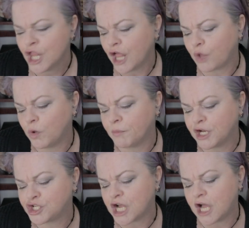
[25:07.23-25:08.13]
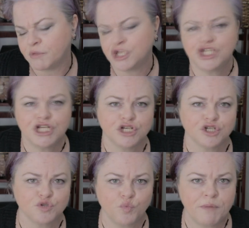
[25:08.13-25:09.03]
Like one of my diamond
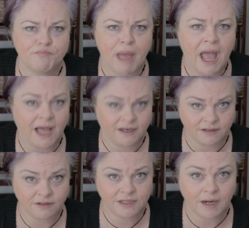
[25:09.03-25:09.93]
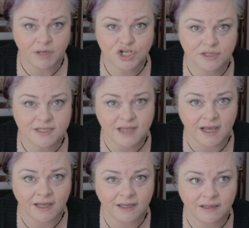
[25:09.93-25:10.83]
deals went bad." Did I mention this
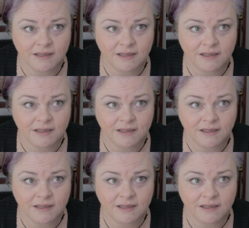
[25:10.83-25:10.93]
guy?